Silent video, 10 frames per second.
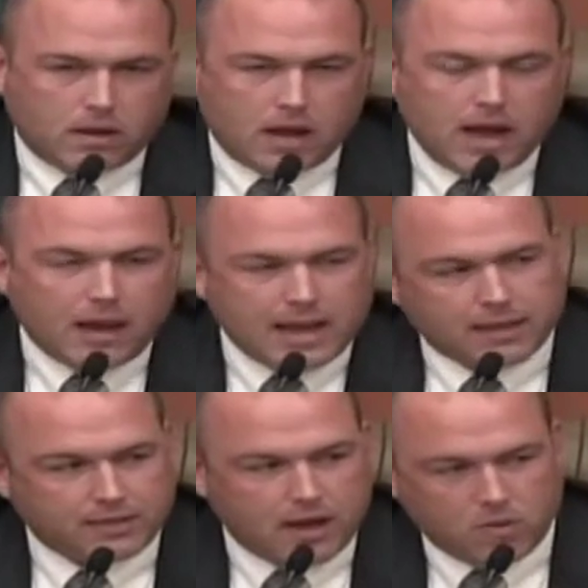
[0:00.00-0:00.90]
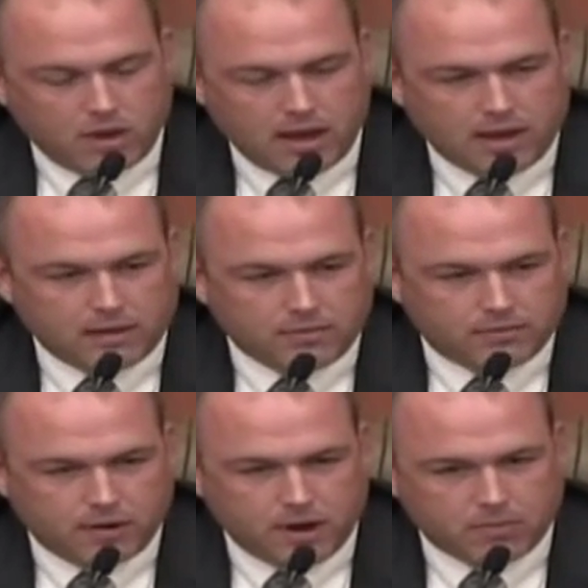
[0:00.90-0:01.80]
I like it that way
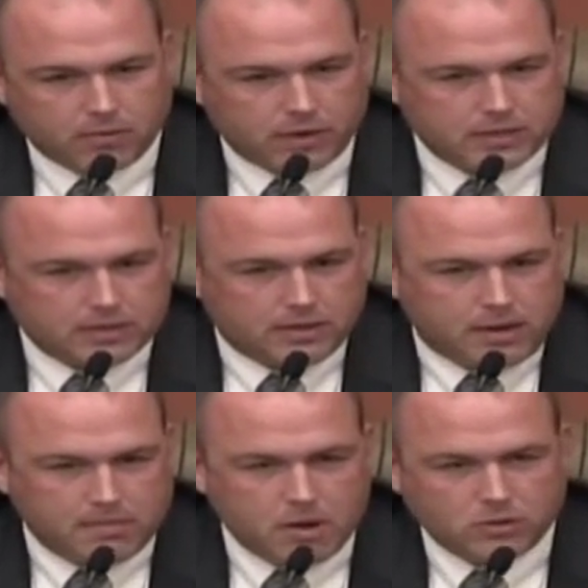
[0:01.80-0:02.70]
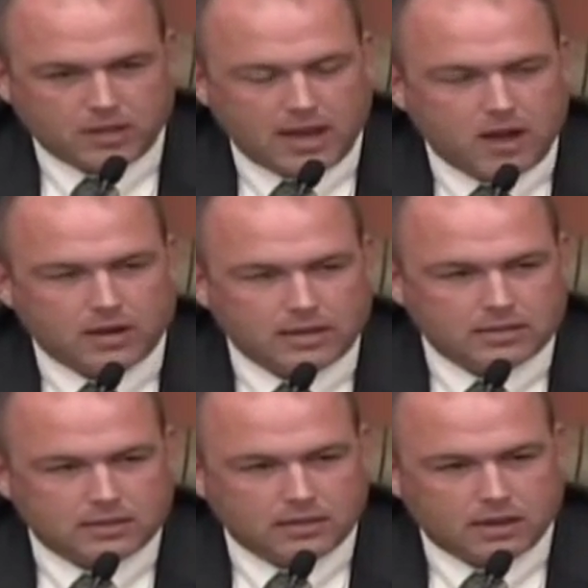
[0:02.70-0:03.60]
for a number of reasons. In most
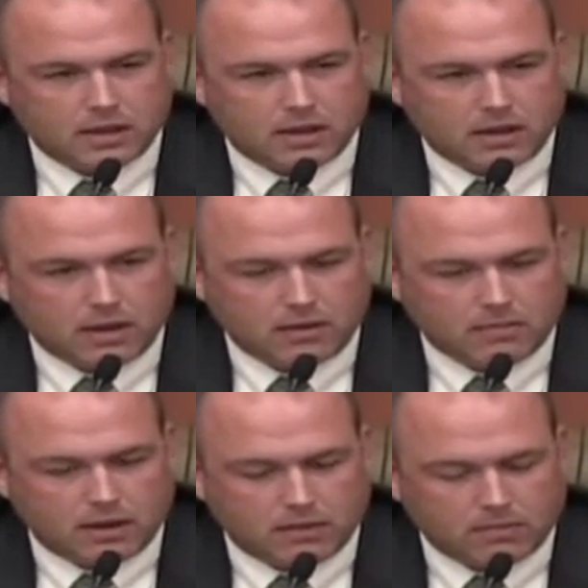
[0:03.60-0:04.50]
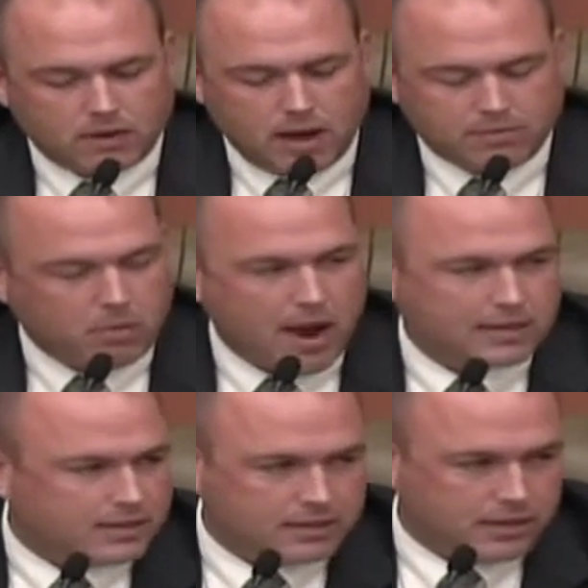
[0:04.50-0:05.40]
counties, and I've
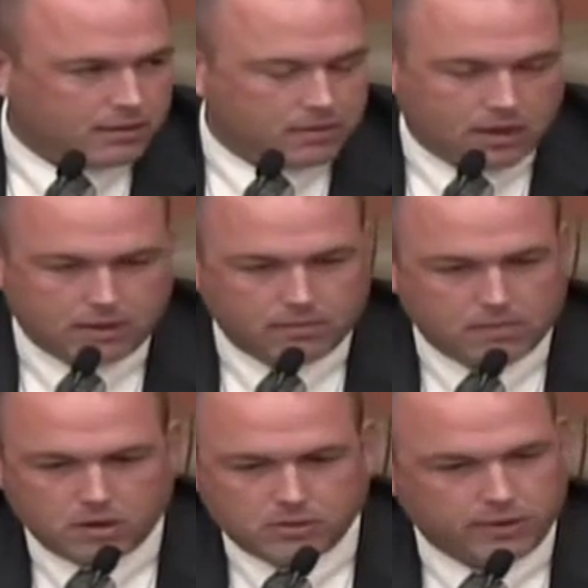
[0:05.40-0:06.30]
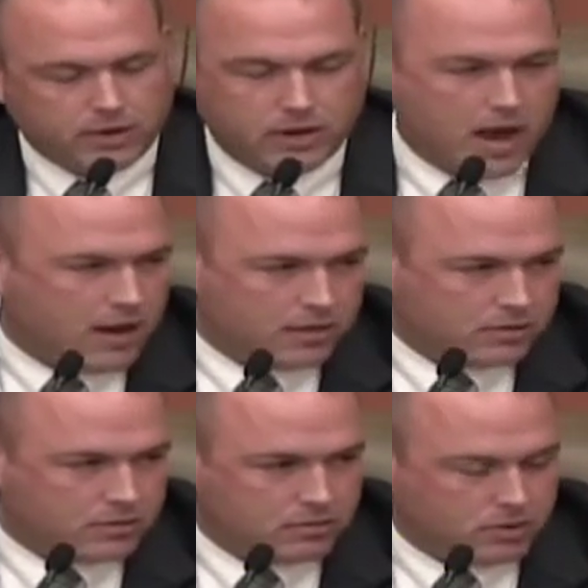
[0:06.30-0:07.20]
practiced in most of your
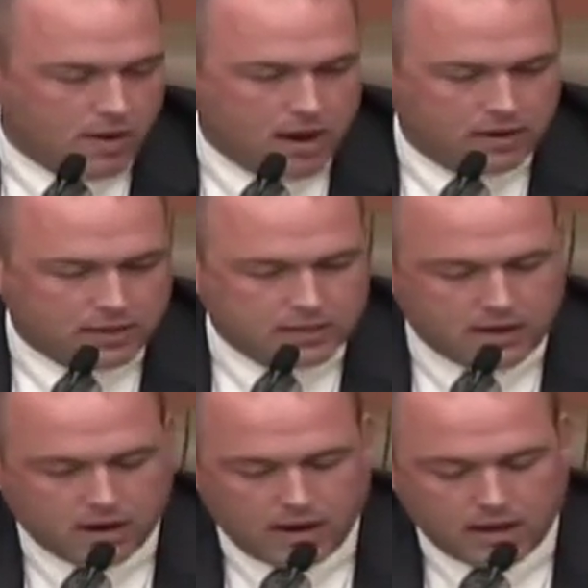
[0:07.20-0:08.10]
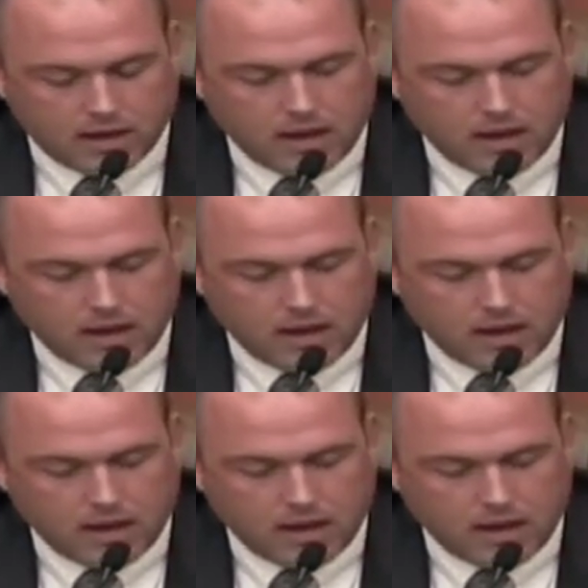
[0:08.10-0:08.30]
counties surrounding this area,